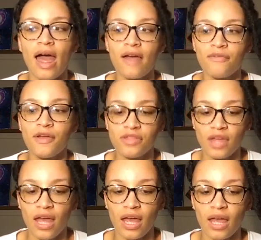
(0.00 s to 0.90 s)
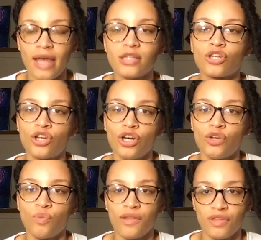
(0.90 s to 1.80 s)
everything is
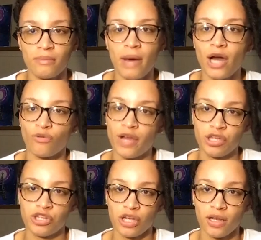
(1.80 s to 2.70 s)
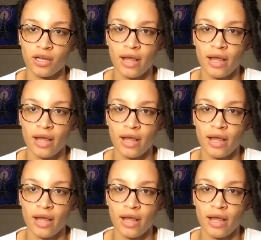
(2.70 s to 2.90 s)
good within moderation.